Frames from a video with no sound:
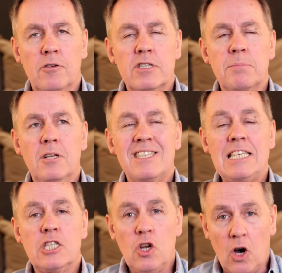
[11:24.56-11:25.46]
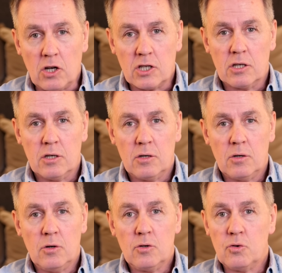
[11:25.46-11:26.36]
The response is not
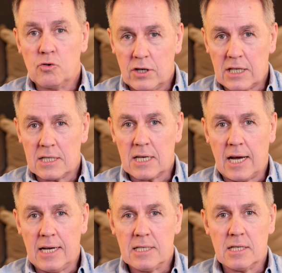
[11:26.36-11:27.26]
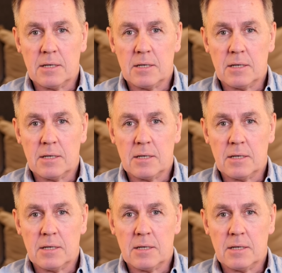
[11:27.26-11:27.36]
to criticize and